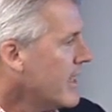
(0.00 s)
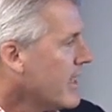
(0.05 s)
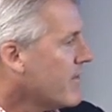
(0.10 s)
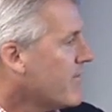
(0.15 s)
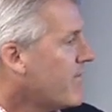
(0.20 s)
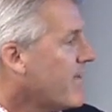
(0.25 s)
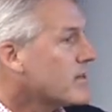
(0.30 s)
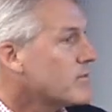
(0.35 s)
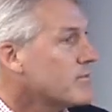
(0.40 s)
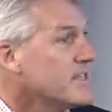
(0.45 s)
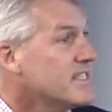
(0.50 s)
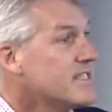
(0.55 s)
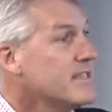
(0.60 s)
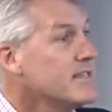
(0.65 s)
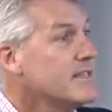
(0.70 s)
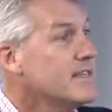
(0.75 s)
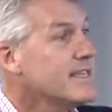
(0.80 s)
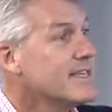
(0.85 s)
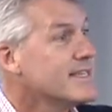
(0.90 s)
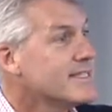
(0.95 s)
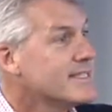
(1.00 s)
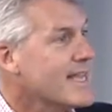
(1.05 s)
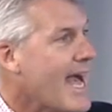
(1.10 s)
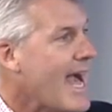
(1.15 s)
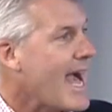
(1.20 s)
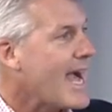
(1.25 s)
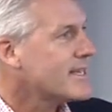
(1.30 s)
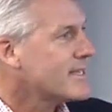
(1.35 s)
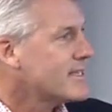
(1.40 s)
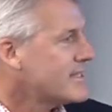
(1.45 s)
And in fact, we see the
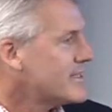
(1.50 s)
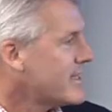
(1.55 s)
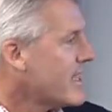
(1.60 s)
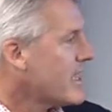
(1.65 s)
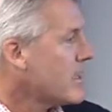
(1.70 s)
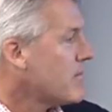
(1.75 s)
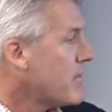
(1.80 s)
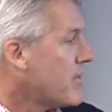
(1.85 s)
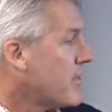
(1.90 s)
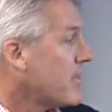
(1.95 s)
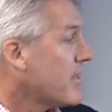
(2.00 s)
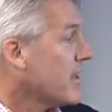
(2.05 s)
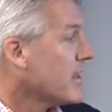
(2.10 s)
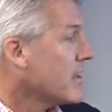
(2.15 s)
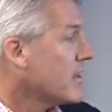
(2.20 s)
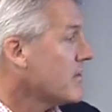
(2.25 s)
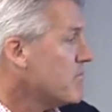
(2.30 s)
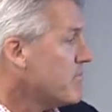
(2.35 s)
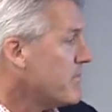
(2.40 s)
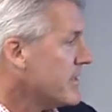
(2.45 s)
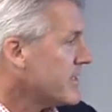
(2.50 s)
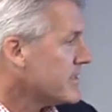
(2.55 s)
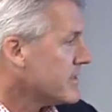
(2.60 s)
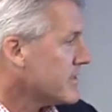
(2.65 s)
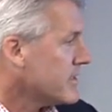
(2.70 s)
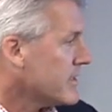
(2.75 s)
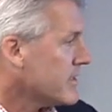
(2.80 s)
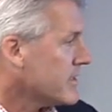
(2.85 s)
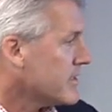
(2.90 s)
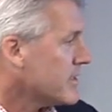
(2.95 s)
exact same thing in
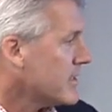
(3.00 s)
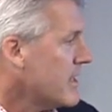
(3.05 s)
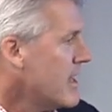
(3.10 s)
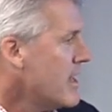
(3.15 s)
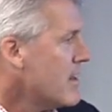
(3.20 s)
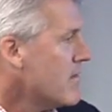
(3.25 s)
business.